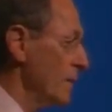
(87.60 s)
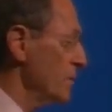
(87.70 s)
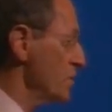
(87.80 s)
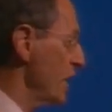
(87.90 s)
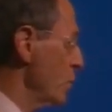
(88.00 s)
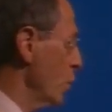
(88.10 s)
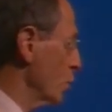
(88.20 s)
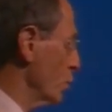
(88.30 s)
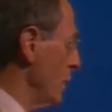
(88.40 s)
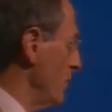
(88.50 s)
Let me say
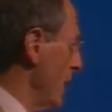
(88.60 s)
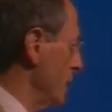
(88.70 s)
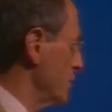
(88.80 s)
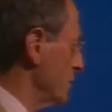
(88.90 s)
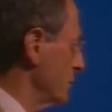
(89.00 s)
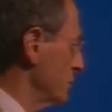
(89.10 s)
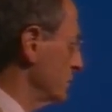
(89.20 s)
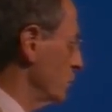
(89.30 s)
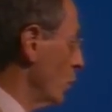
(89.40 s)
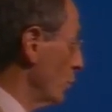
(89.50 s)
what we meant,
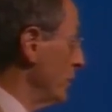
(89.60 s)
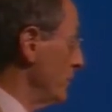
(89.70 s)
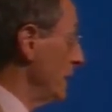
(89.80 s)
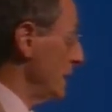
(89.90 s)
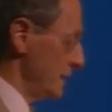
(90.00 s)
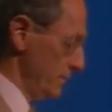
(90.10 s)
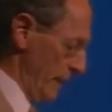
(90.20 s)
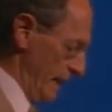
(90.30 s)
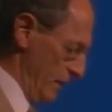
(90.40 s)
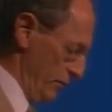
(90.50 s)
what we mean
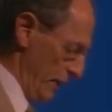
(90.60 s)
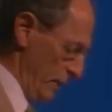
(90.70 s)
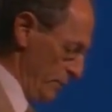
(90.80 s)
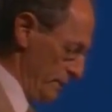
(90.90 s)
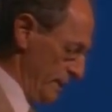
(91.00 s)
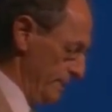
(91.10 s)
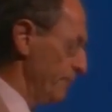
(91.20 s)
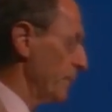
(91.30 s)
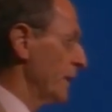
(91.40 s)
by health equity.